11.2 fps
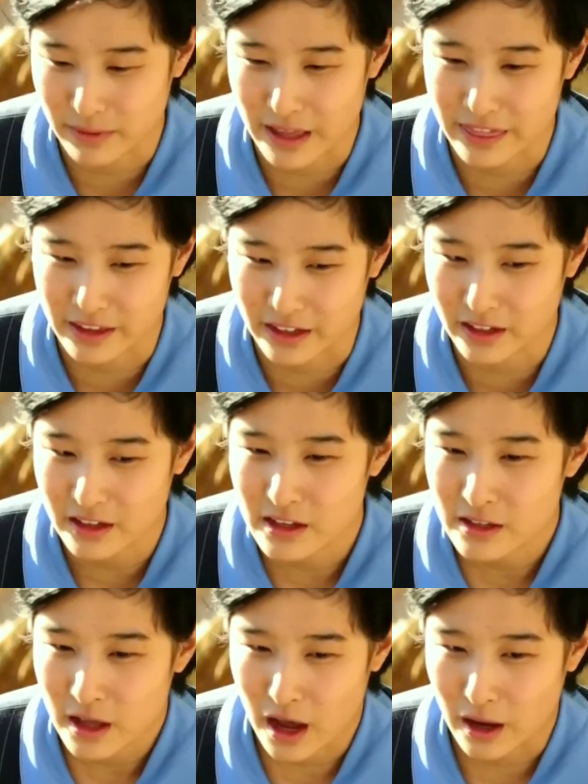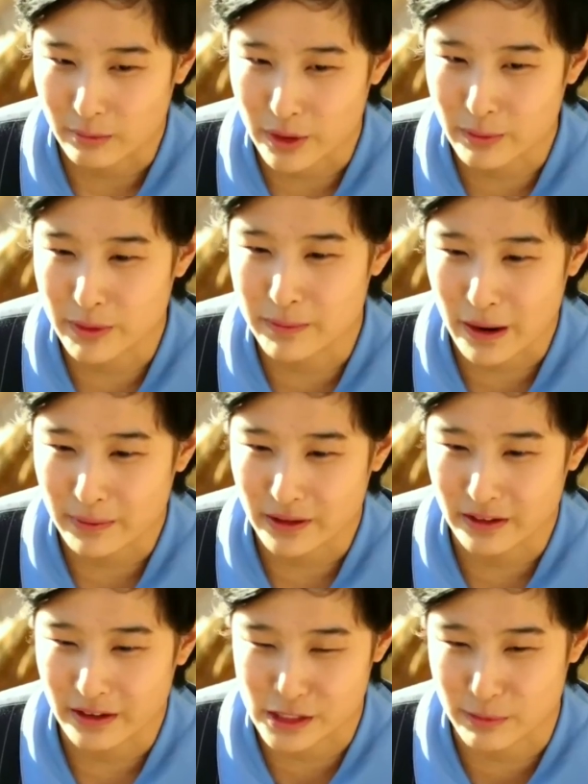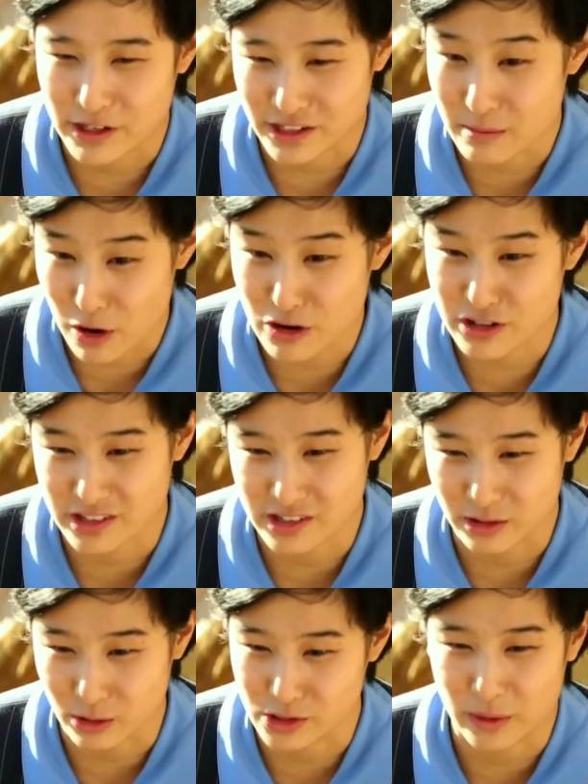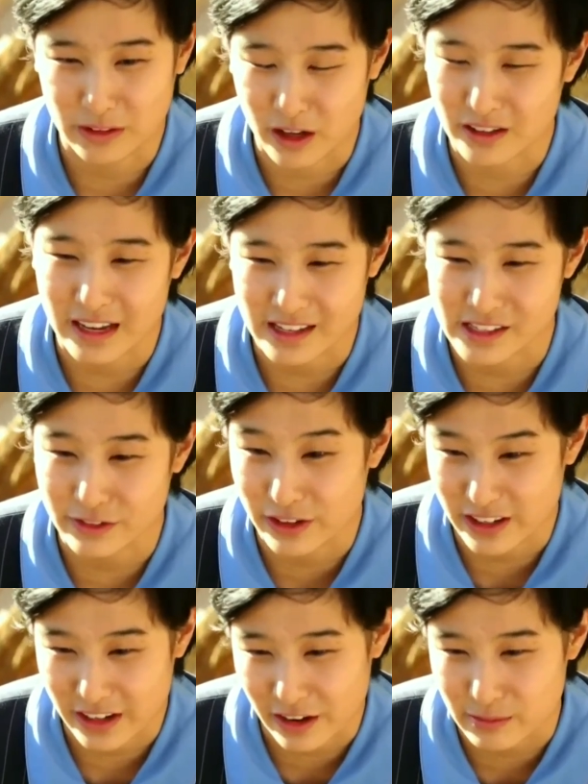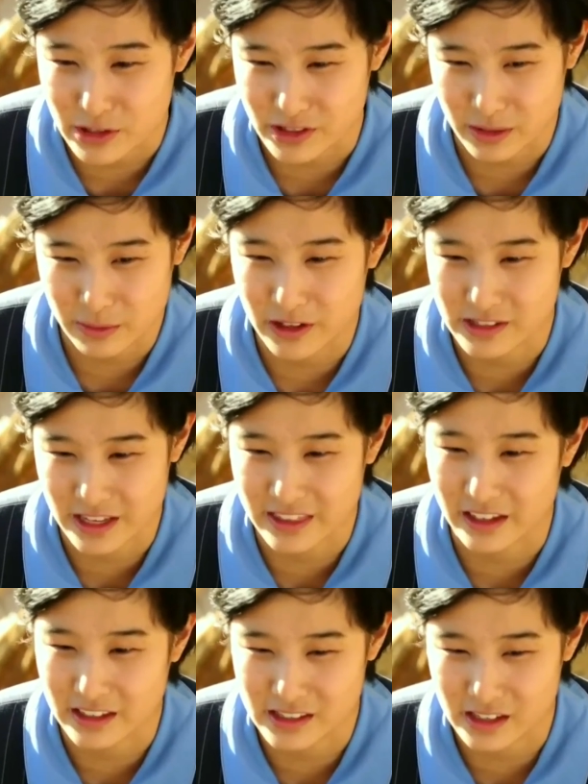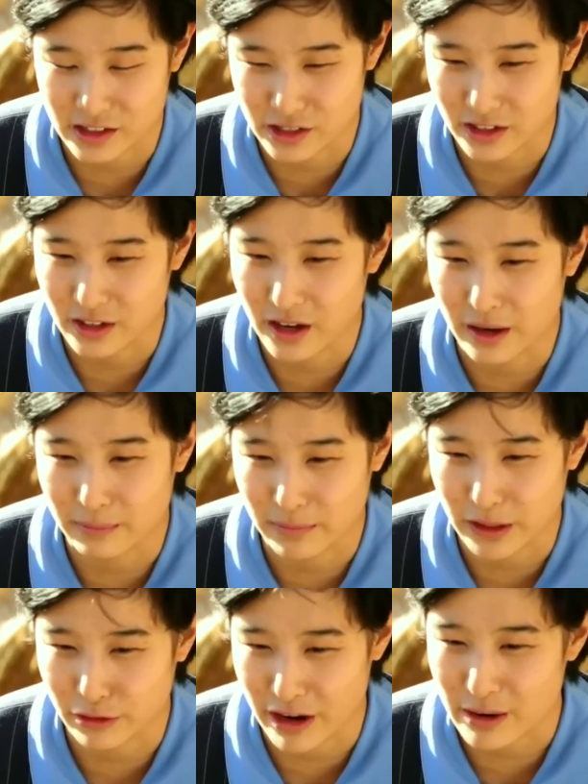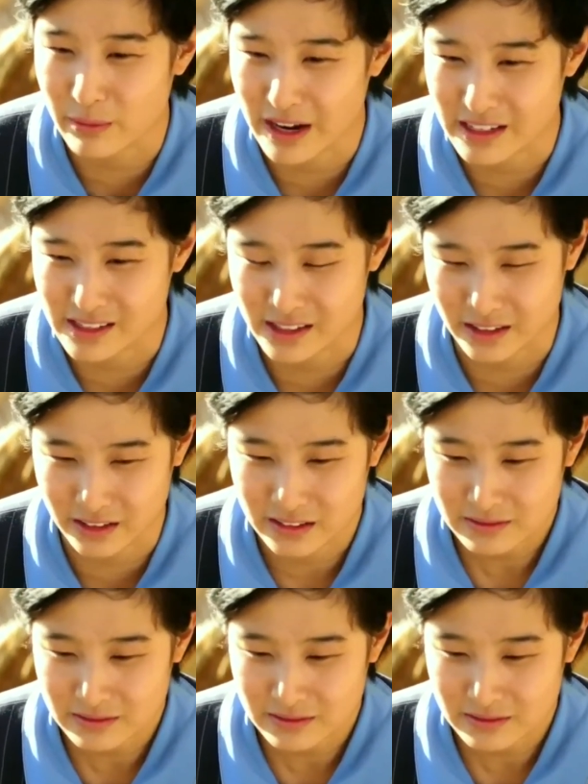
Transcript: I think we would be able to express our emotions also a lot less if we didn't have music, because I think it's such a great way to